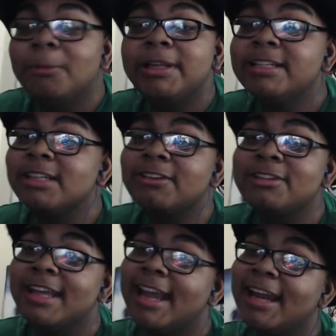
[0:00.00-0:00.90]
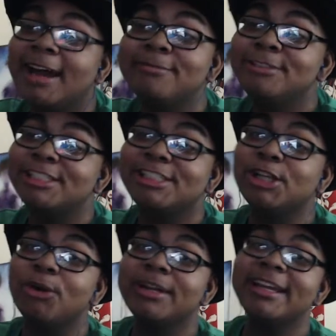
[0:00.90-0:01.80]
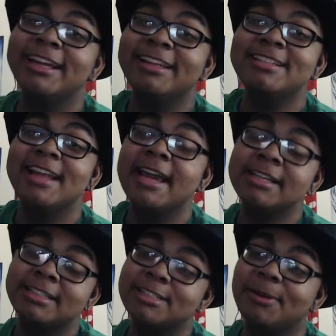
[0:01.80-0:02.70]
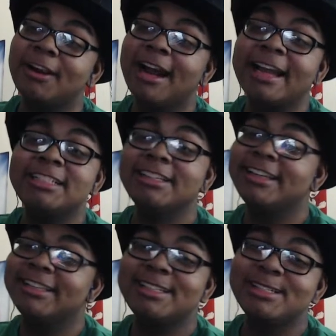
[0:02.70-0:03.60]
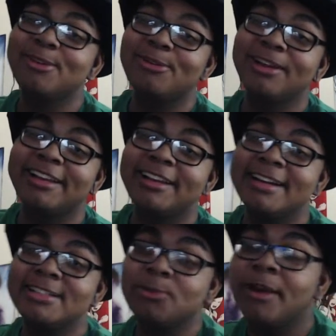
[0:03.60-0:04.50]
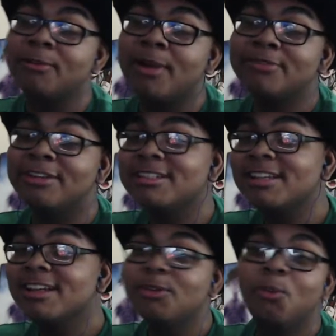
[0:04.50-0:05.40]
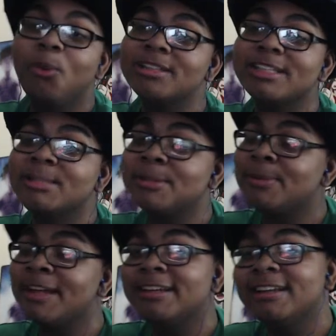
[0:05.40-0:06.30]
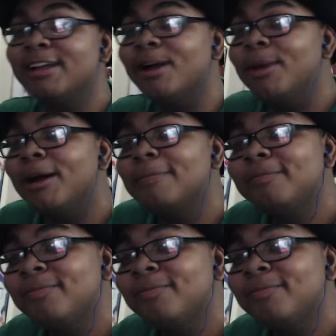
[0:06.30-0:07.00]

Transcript: Please understand, I'm just joking in this next part. I actually think this is a really nice reference. Wasn't expecting it to come up.